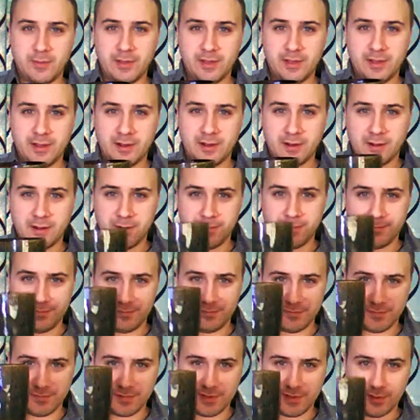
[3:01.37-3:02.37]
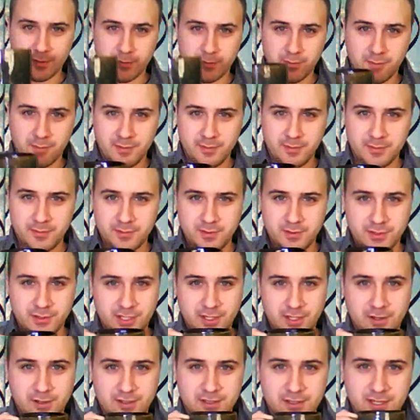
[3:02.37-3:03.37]
that we are. So
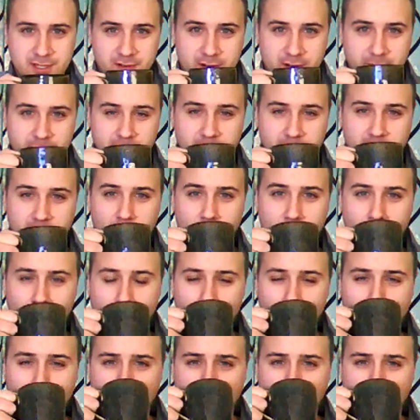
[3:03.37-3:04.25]
cheers to everybody.